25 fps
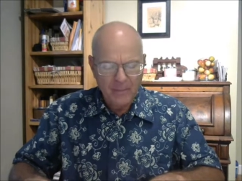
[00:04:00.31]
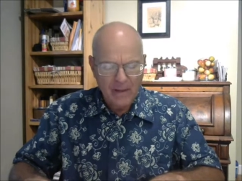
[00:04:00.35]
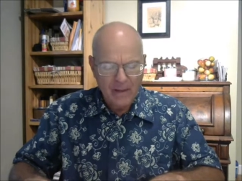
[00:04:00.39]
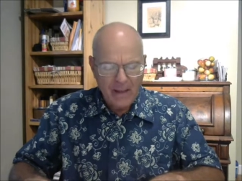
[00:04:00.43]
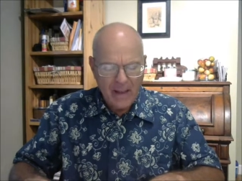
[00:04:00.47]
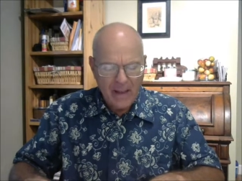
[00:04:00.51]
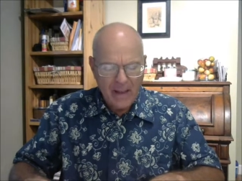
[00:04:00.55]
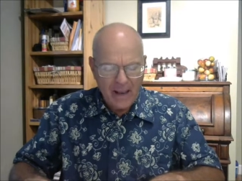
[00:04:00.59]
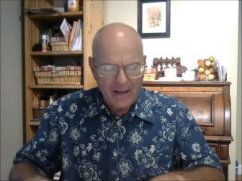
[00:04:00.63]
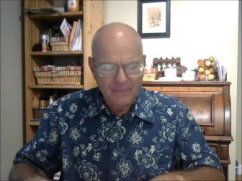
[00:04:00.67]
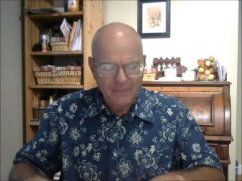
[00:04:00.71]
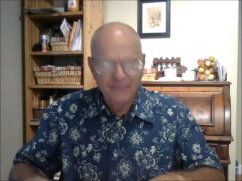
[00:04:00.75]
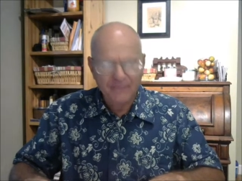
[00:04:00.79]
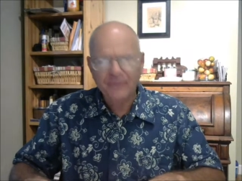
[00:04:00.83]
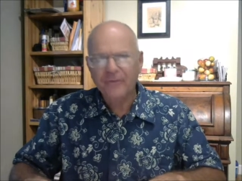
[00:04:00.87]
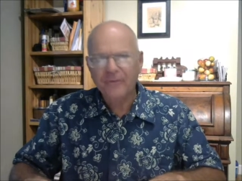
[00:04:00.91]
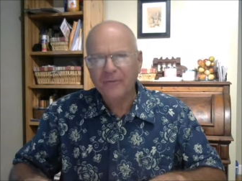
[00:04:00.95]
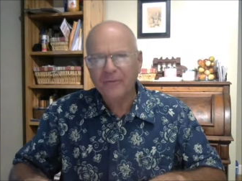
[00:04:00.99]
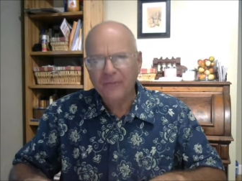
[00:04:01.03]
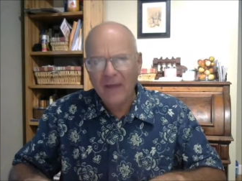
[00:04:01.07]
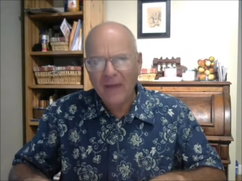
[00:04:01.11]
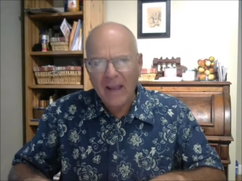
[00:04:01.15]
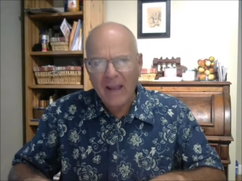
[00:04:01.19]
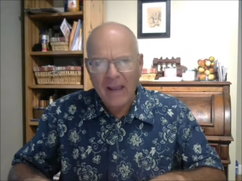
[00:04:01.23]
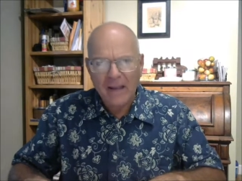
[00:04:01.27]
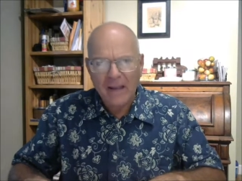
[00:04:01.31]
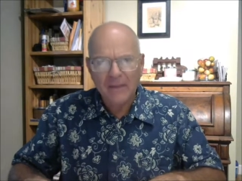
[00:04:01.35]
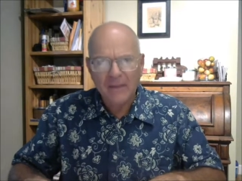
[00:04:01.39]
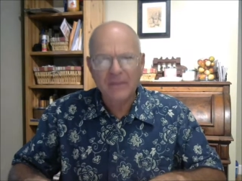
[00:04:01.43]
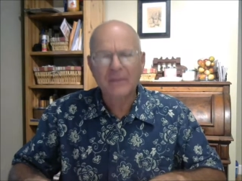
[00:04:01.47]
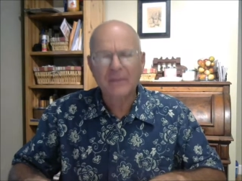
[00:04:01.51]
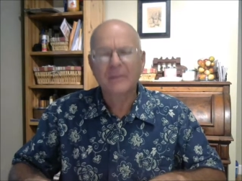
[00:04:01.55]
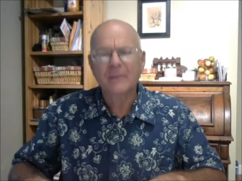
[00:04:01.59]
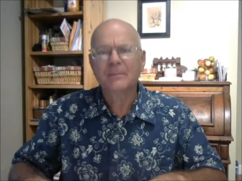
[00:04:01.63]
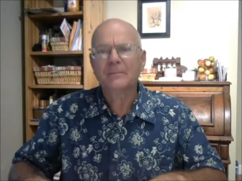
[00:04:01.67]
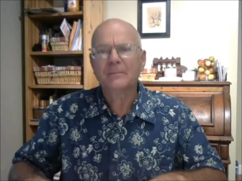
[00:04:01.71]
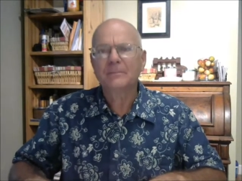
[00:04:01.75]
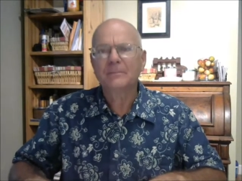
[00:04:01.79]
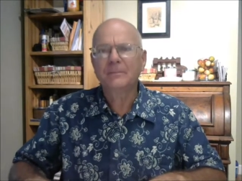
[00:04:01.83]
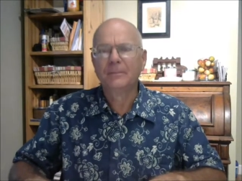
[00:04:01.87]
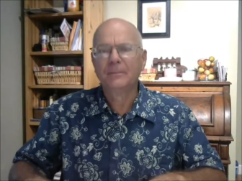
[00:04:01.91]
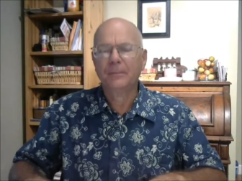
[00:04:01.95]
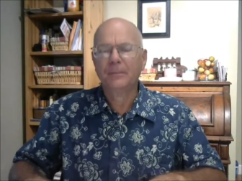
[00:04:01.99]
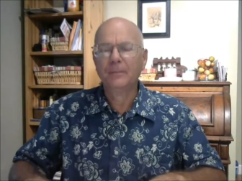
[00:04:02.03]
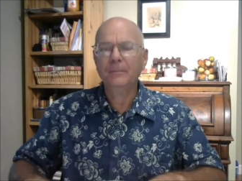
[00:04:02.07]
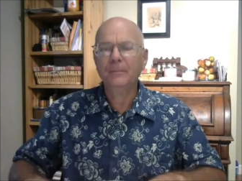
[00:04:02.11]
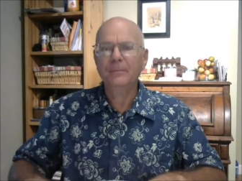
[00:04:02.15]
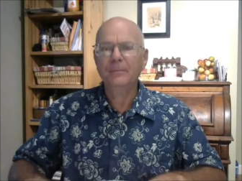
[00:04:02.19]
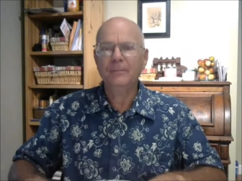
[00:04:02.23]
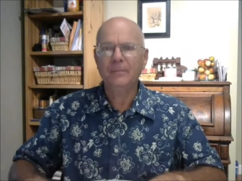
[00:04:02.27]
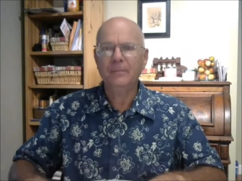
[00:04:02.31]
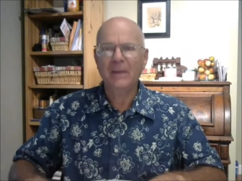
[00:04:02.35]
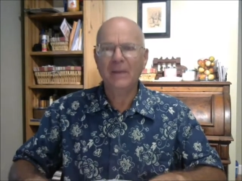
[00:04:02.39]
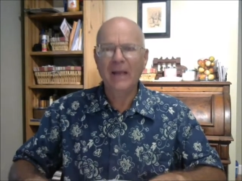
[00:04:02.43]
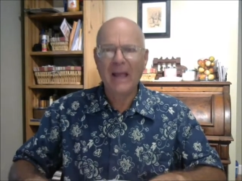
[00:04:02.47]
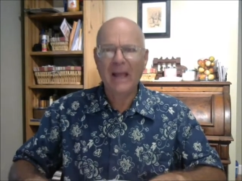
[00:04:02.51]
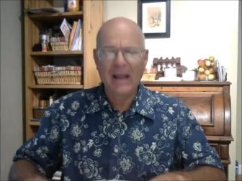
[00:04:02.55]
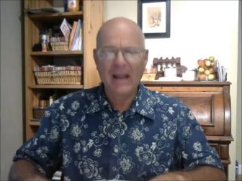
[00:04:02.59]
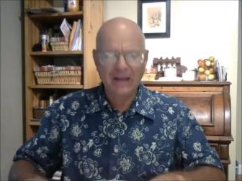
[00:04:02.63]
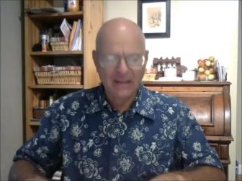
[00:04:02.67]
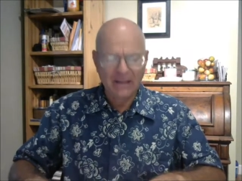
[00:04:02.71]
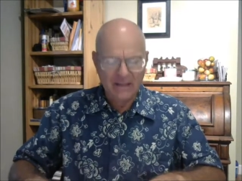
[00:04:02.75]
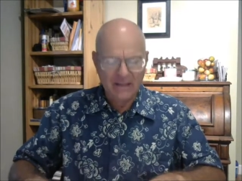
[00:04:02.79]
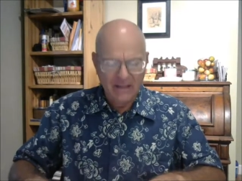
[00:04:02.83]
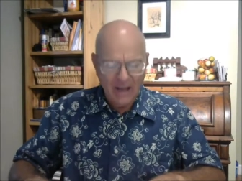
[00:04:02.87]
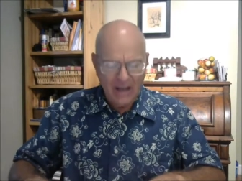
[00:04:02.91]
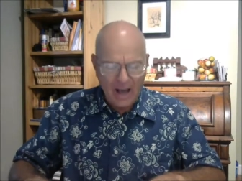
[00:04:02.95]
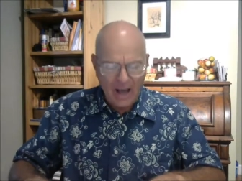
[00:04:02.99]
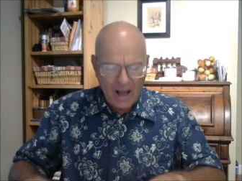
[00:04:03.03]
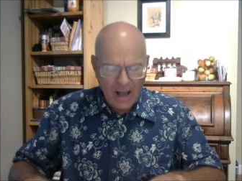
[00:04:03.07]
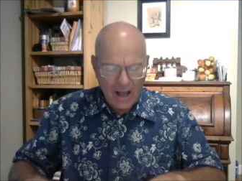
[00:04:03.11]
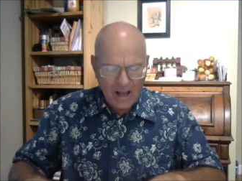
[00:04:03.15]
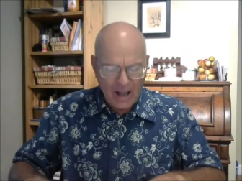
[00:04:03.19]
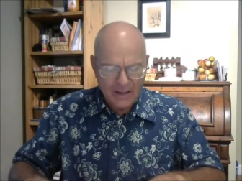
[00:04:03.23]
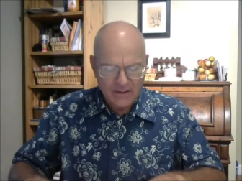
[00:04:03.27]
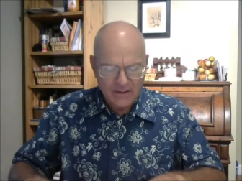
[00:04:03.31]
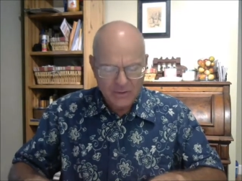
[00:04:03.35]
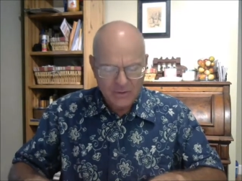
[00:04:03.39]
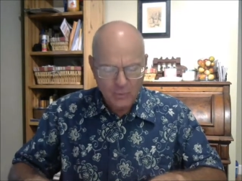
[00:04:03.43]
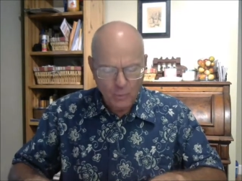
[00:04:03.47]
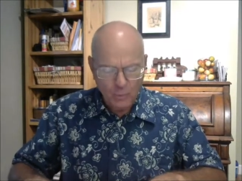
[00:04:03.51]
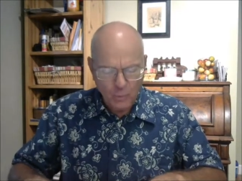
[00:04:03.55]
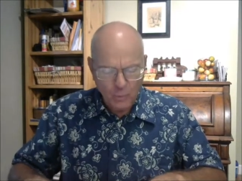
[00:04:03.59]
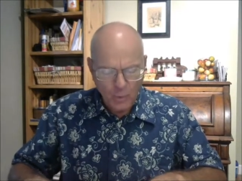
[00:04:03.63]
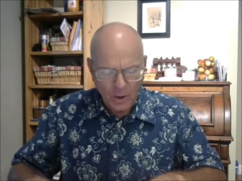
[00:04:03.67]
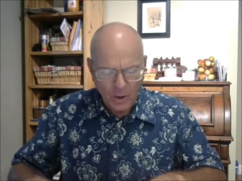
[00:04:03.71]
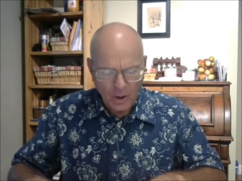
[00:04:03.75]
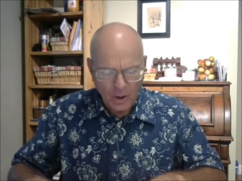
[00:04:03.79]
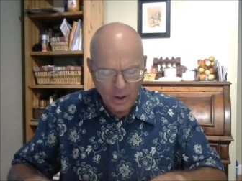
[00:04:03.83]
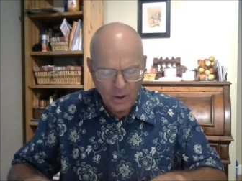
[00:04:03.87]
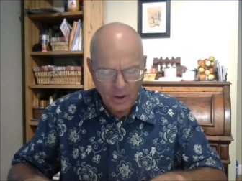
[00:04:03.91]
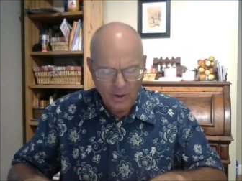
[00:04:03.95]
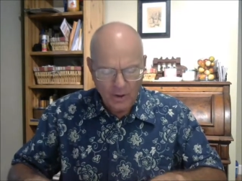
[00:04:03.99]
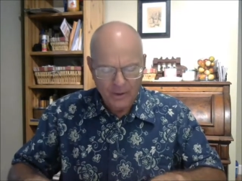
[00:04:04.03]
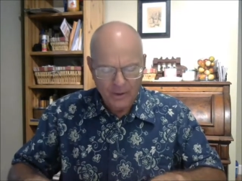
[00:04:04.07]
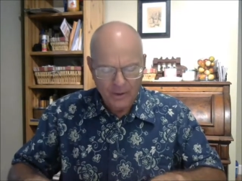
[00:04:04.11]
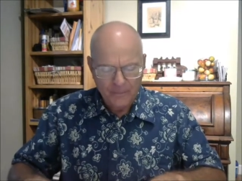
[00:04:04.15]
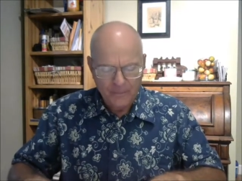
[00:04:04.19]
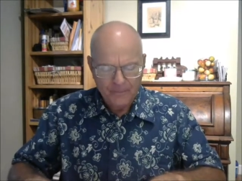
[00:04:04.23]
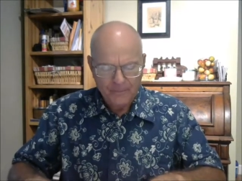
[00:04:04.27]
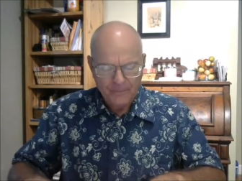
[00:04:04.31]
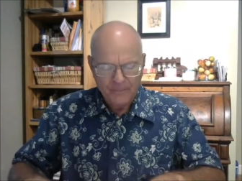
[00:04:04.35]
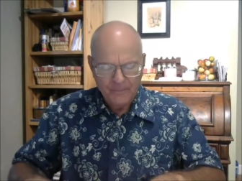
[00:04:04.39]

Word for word: and faith and God's word